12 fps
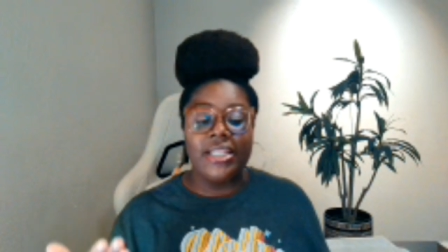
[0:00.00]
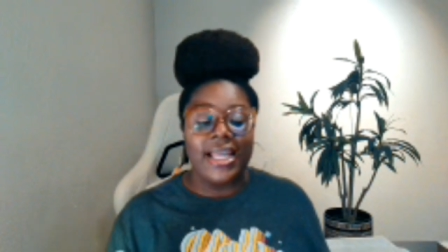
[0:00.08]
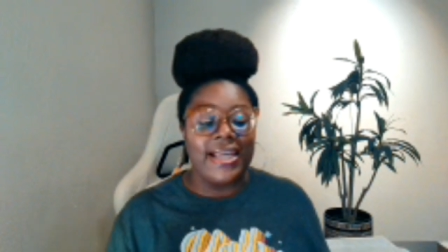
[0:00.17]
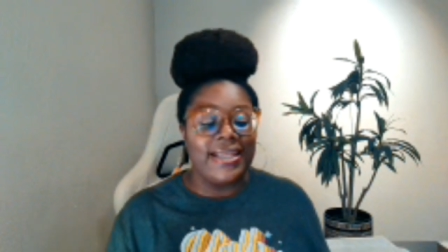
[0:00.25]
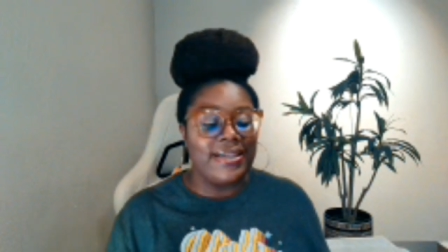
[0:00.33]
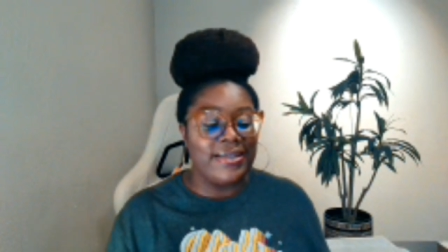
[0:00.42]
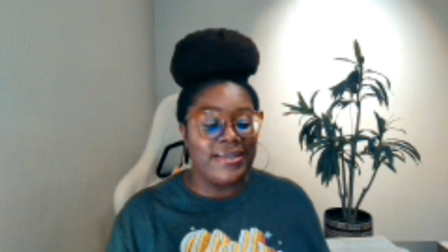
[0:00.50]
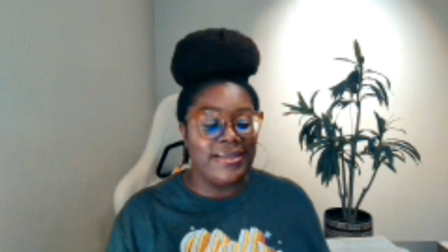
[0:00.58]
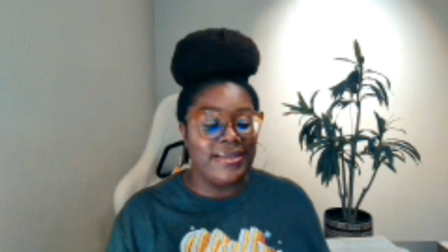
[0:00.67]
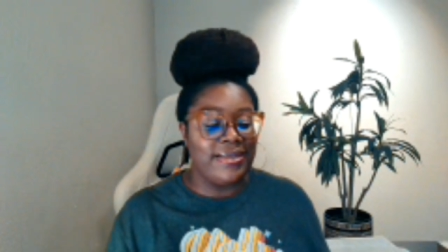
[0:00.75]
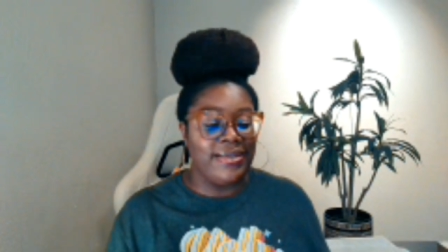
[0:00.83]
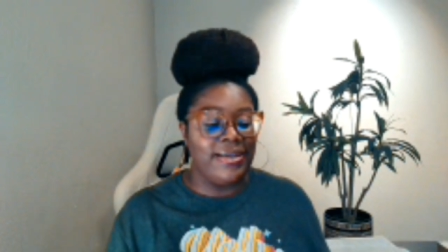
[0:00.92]
I'm like
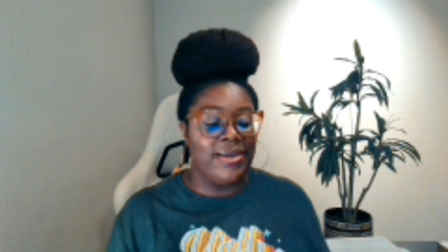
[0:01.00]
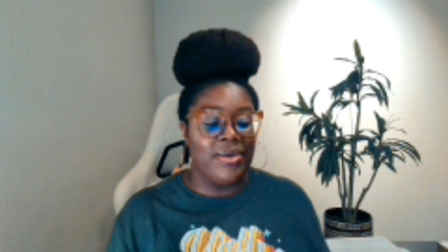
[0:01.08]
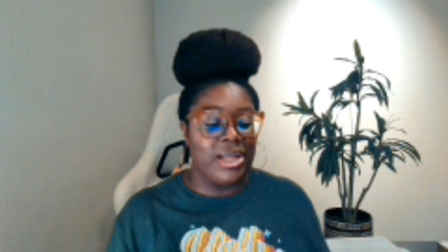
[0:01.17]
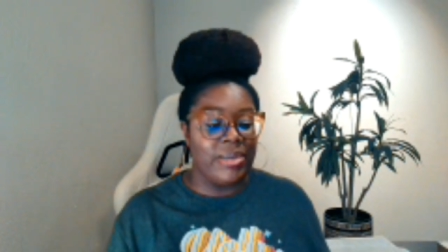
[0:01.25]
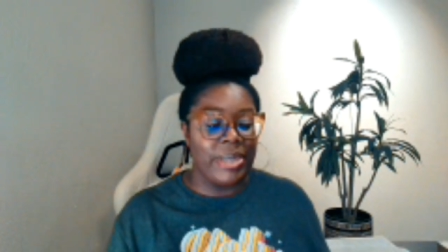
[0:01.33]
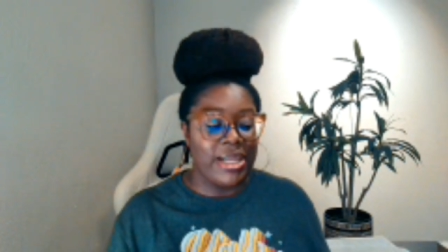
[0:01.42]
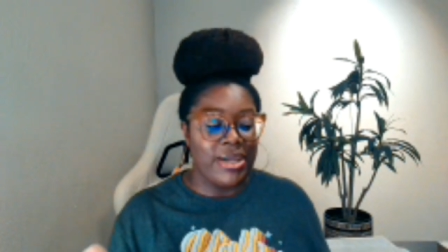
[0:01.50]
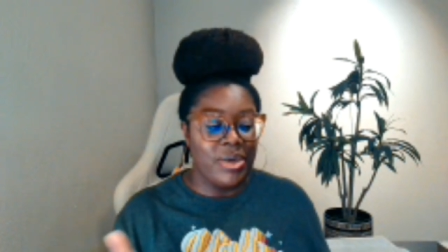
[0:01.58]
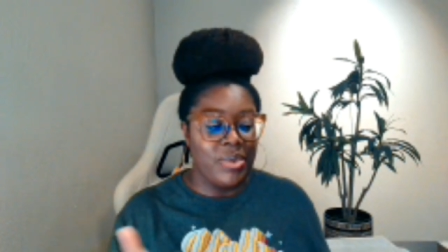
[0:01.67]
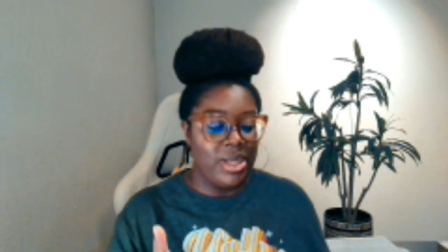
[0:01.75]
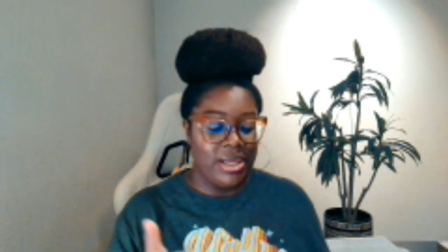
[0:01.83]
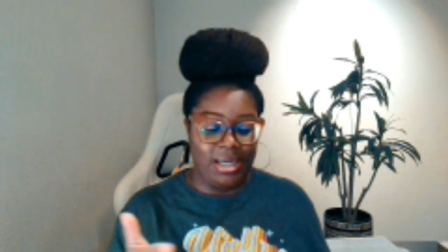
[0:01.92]
like you know what I
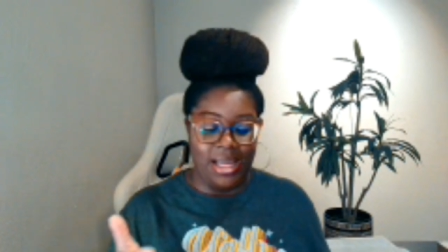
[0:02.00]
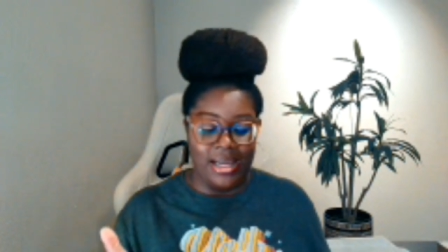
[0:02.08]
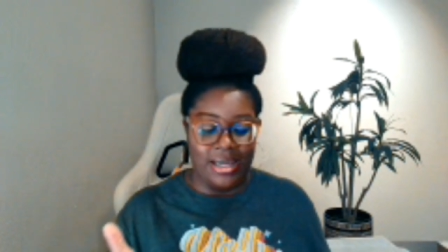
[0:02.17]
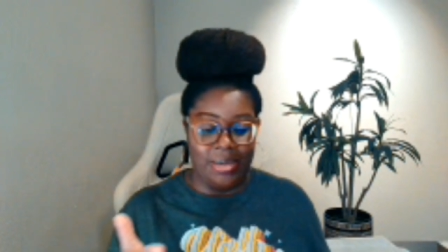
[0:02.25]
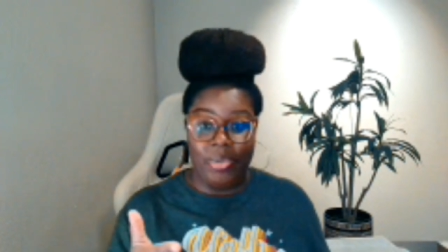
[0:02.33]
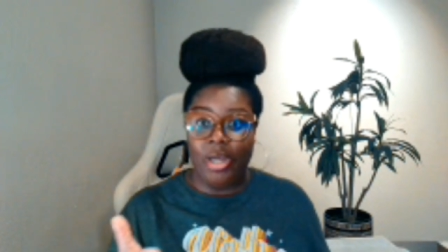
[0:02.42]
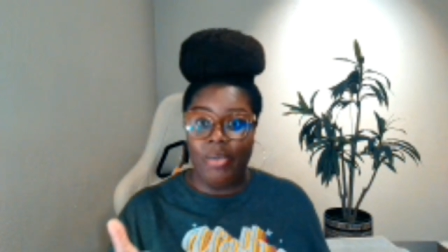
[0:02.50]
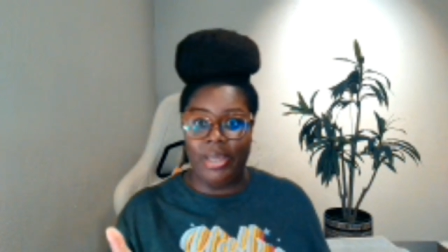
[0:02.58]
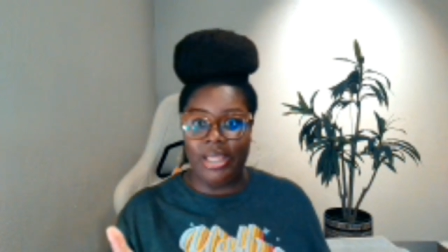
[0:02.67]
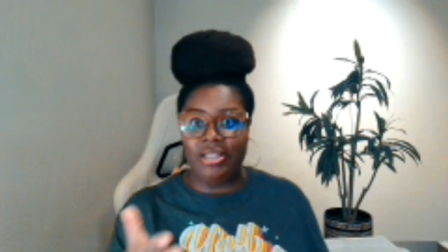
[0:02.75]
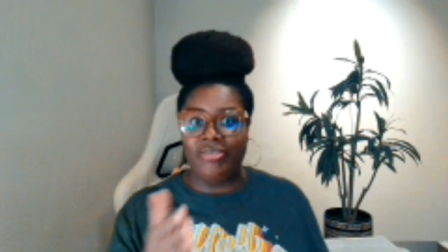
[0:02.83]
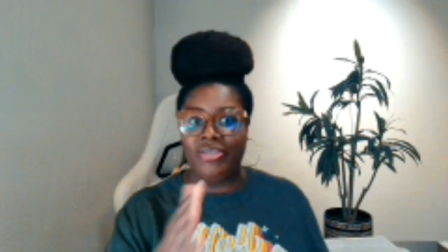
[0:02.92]
mean? I don't want to kind of
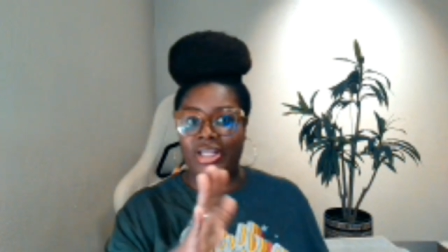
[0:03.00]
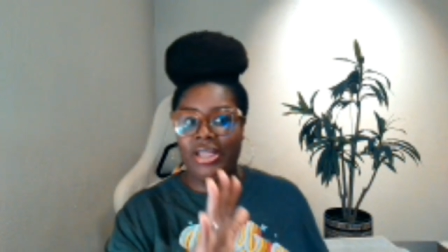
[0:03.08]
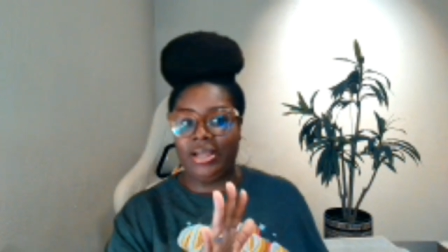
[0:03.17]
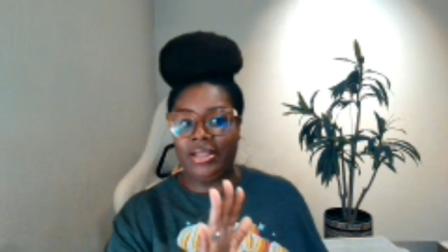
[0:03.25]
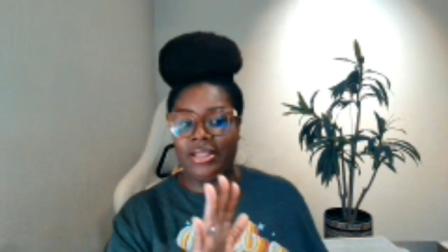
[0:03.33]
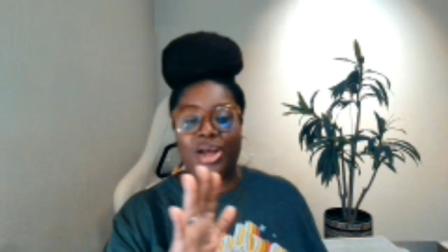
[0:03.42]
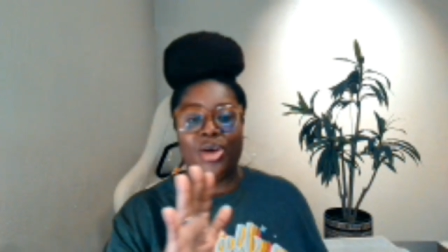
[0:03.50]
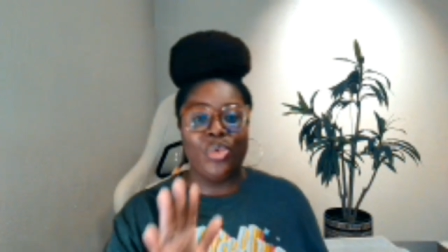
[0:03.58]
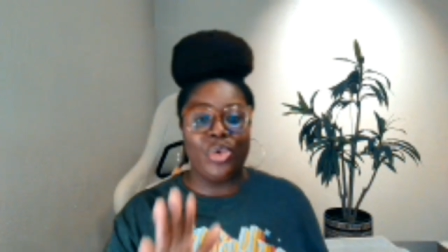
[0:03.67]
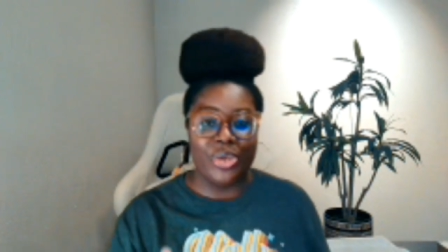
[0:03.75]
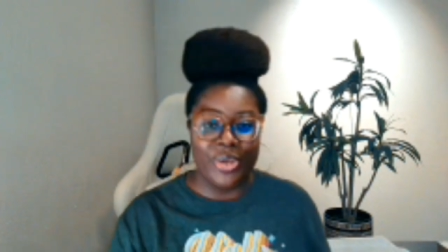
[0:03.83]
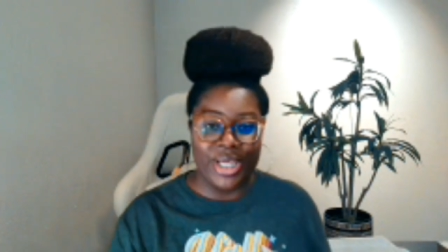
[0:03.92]
compare myself to that because I don't
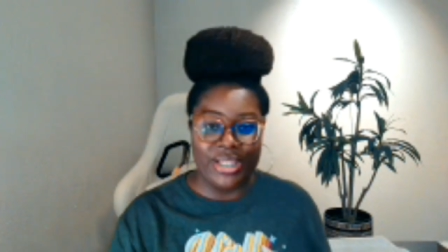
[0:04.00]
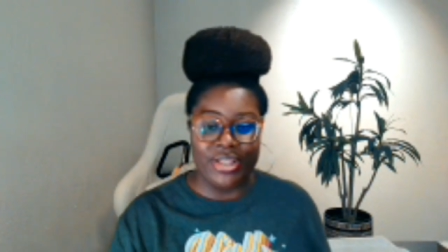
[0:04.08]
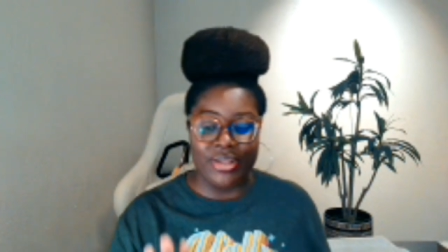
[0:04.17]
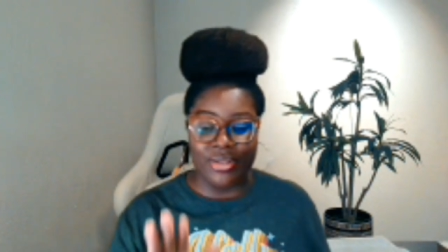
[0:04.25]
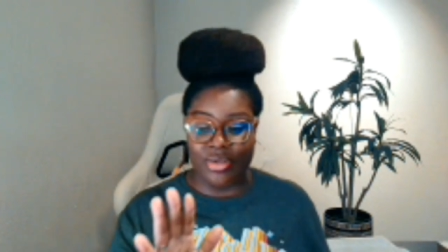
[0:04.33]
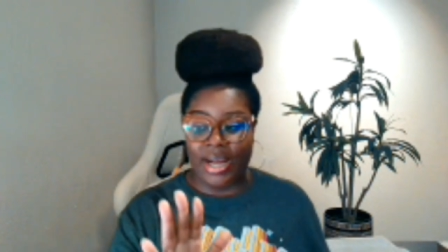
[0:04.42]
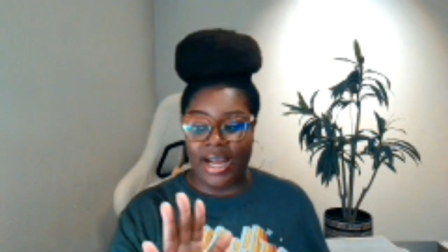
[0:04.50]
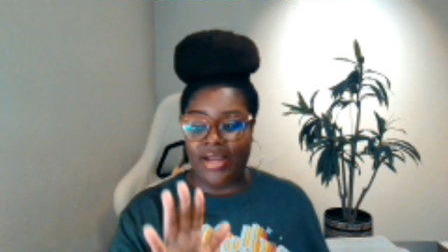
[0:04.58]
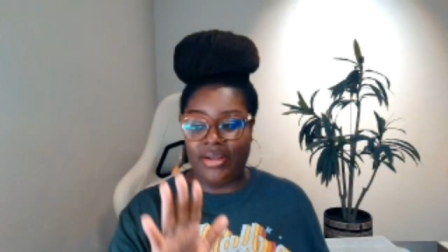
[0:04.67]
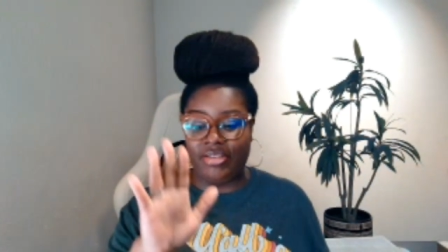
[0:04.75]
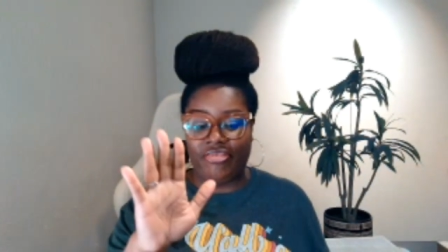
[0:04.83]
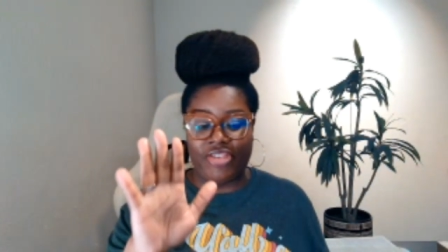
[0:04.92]
want no extra
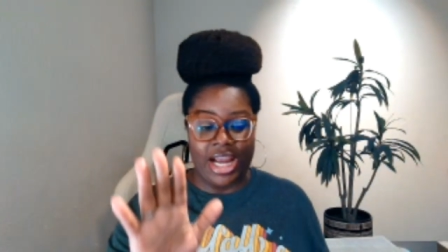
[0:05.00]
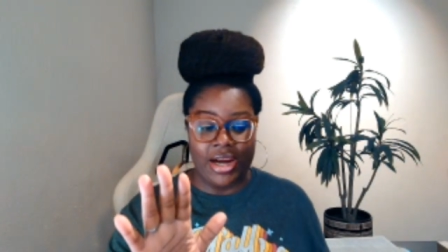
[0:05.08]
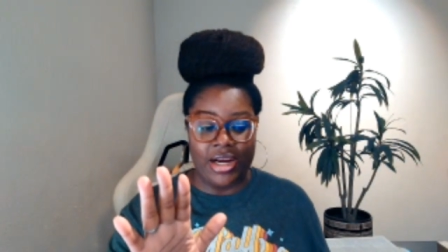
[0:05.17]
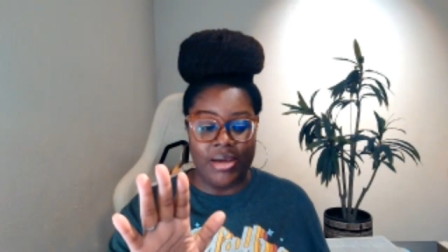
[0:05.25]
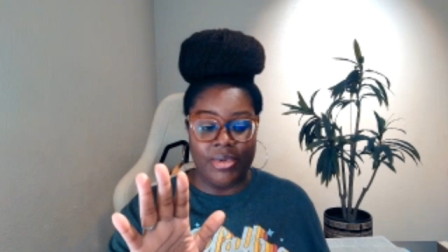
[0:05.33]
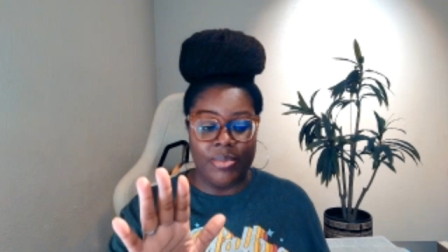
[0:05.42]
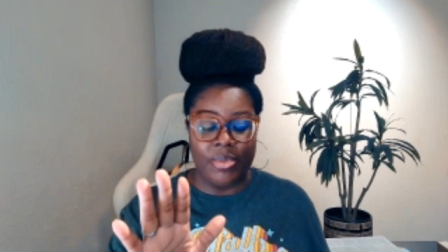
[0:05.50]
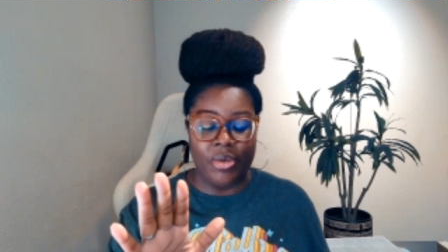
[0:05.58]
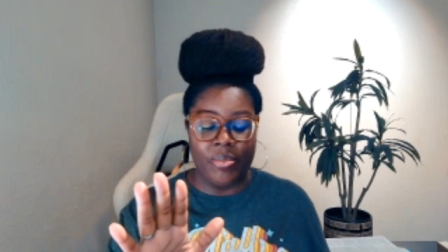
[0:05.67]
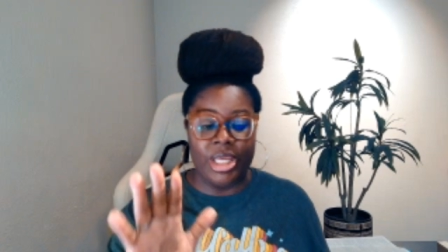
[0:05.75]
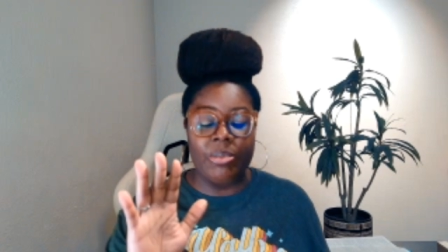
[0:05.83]
trials of fire coming upon me.